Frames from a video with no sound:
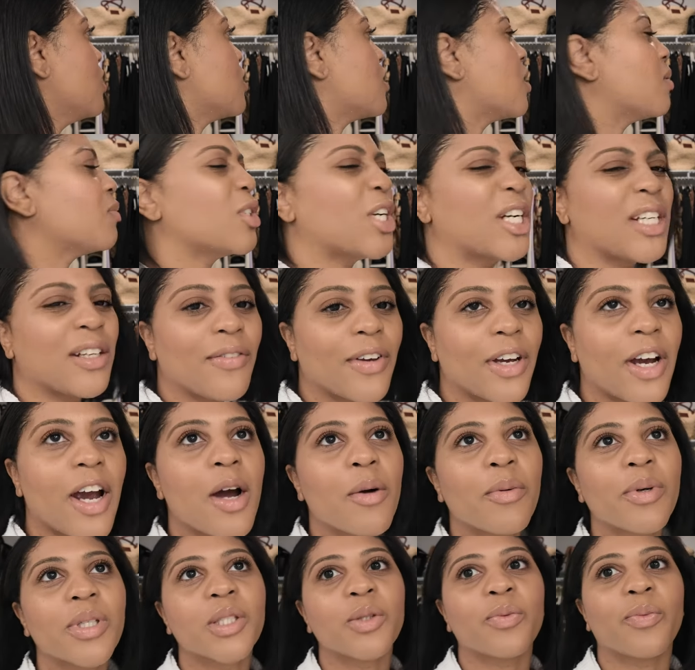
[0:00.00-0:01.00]
So I'm trying to figure
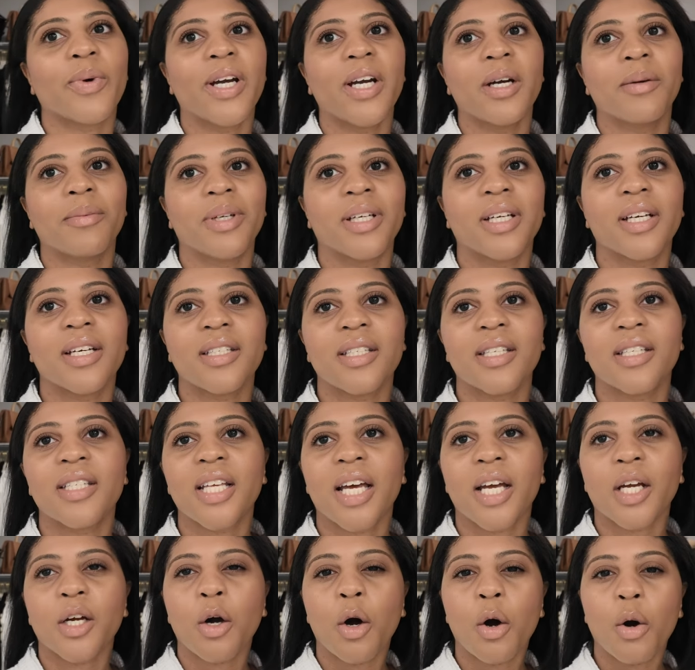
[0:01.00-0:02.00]
out what to wear because it's
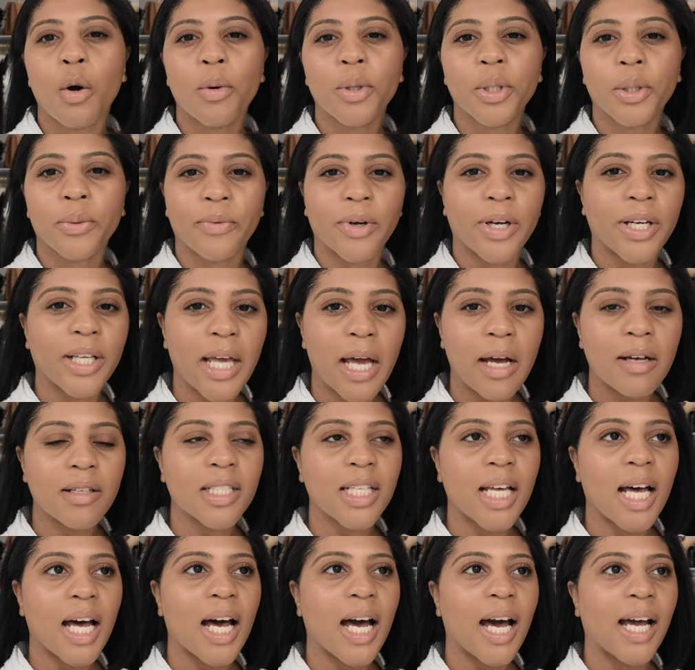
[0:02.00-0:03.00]
like cold and rainy
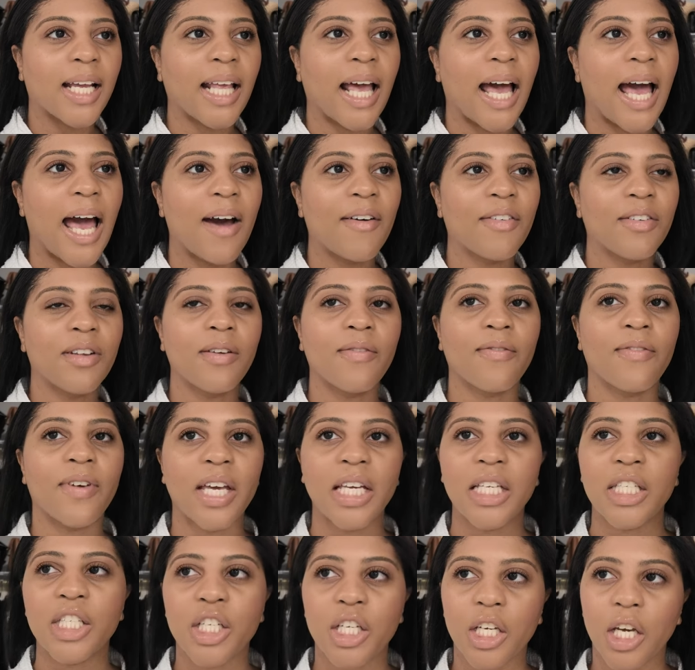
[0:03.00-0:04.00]
outside. I have an
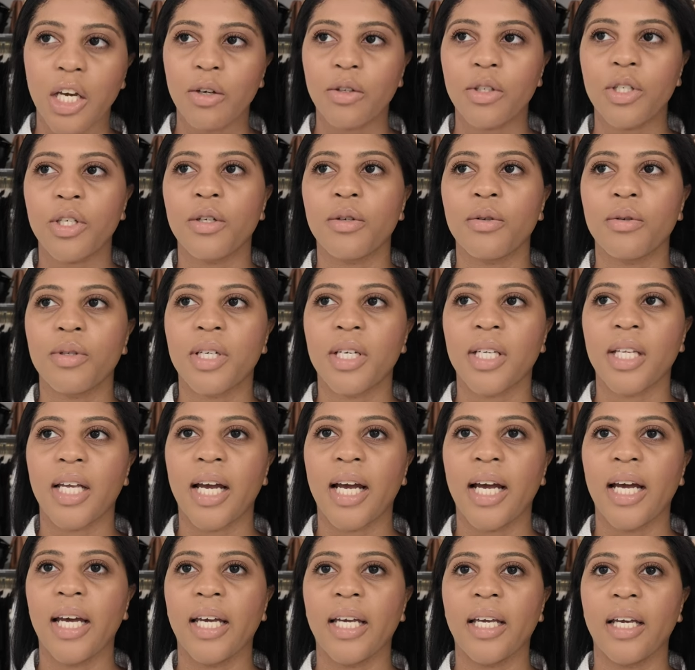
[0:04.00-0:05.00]
event to go to
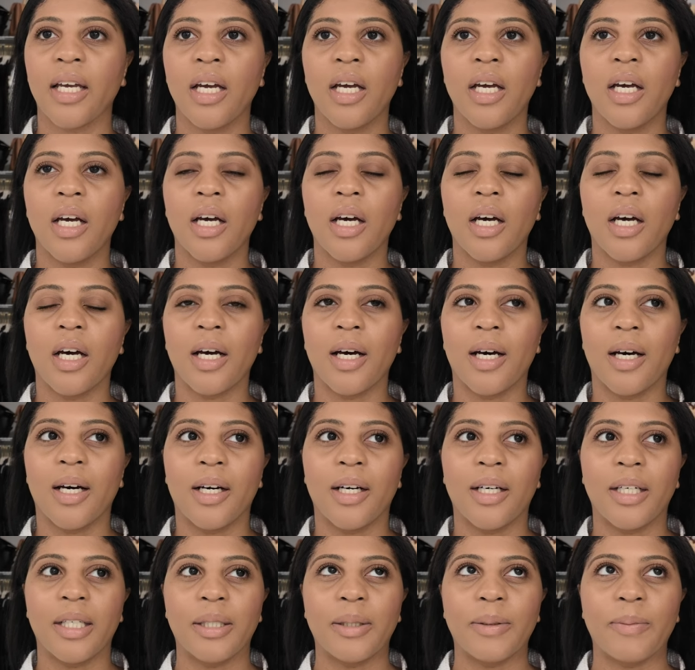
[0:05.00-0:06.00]
tonight,
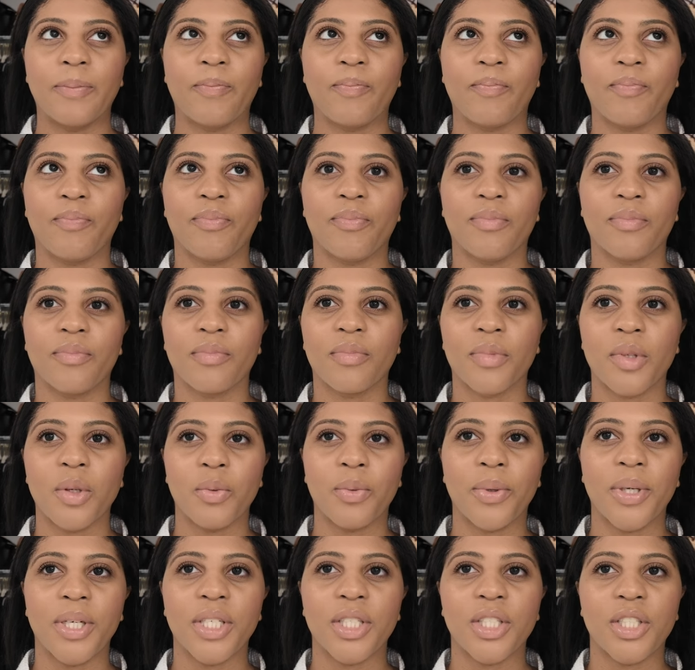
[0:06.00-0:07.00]
um,
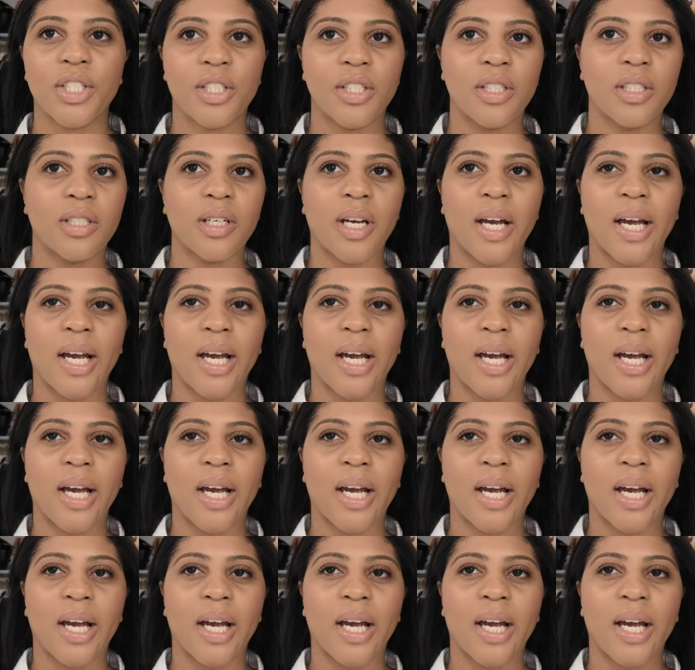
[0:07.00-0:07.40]
which